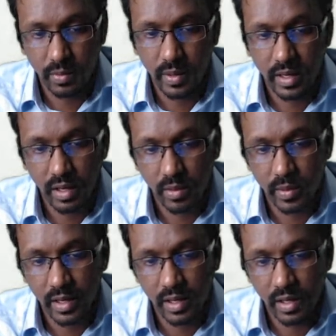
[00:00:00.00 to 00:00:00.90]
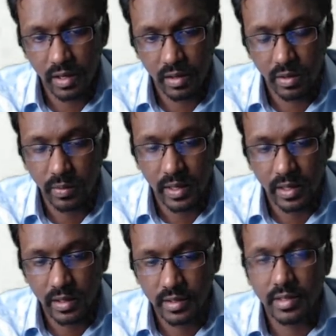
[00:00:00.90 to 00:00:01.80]

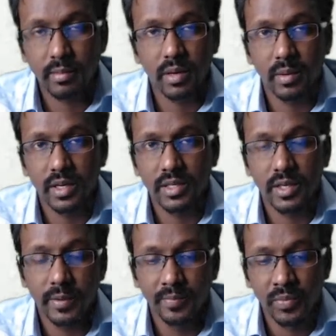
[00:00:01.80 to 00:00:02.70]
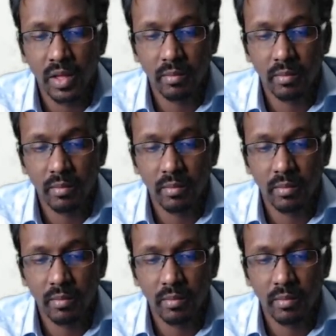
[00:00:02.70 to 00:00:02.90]
2020-12 December version.